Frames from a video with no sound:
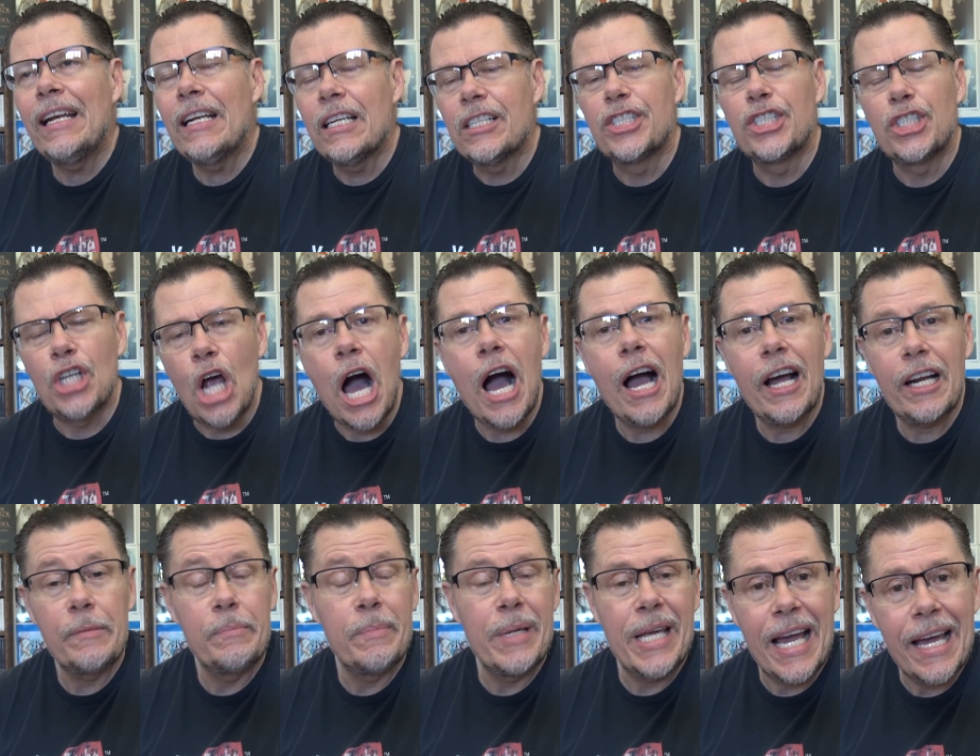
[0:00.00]
of
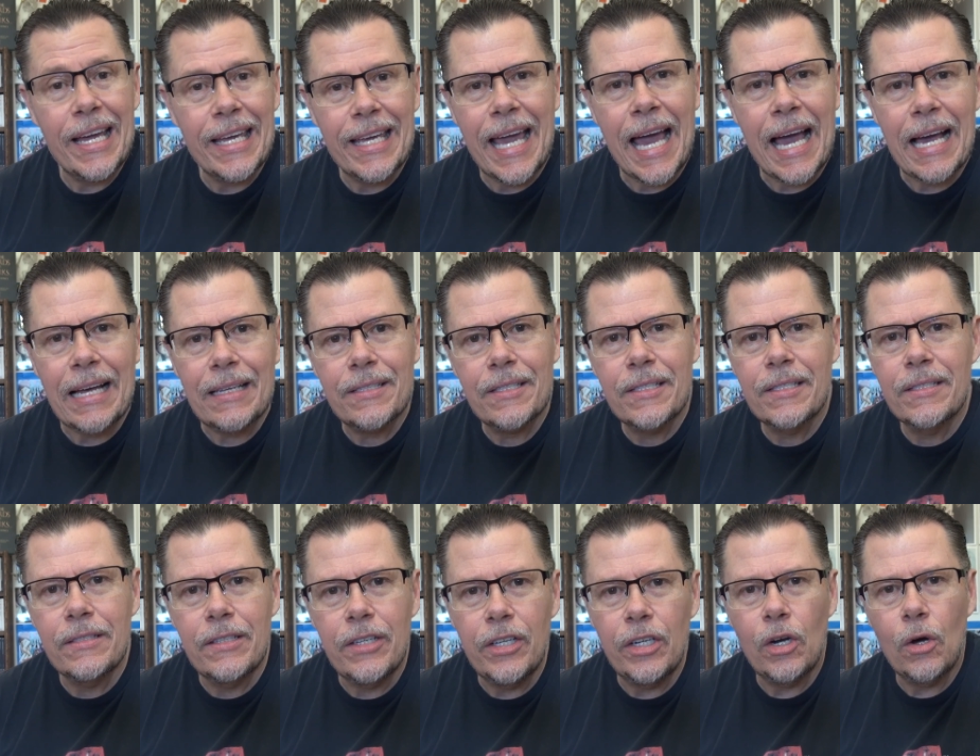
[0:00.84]
shocked me, I
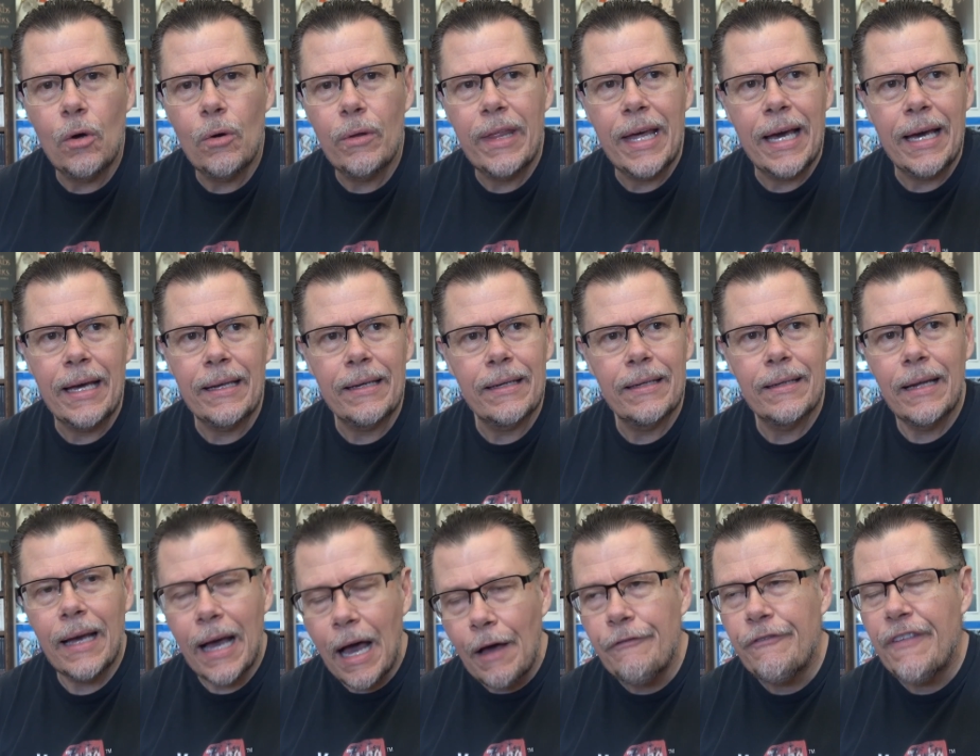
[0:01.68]
guess, you know, that
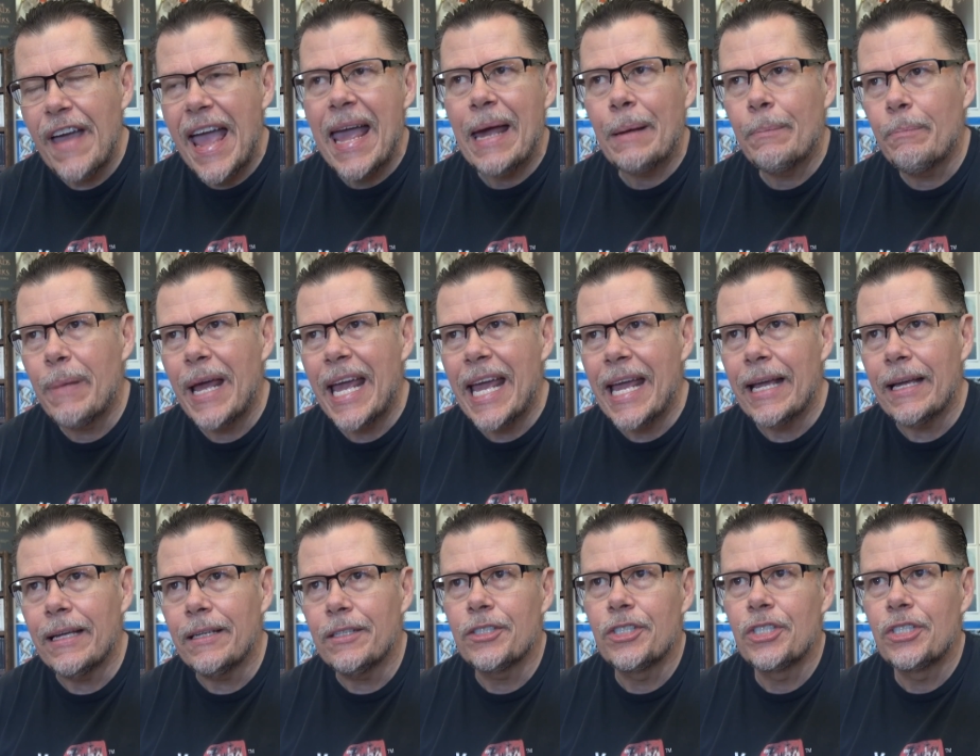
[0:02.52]
a fan
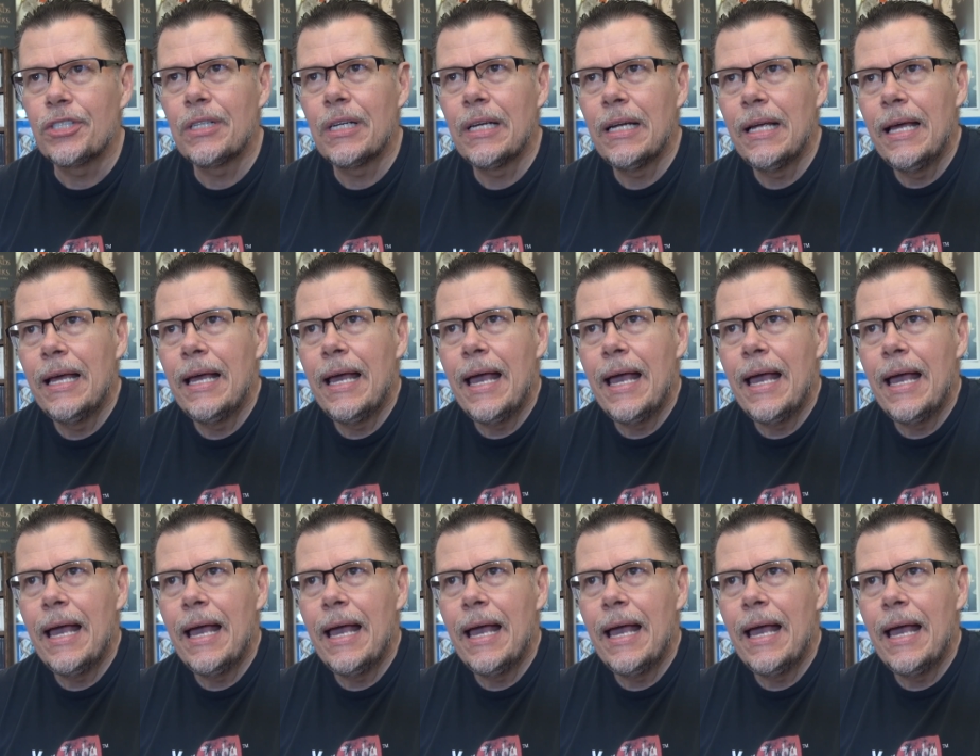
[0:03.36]
page.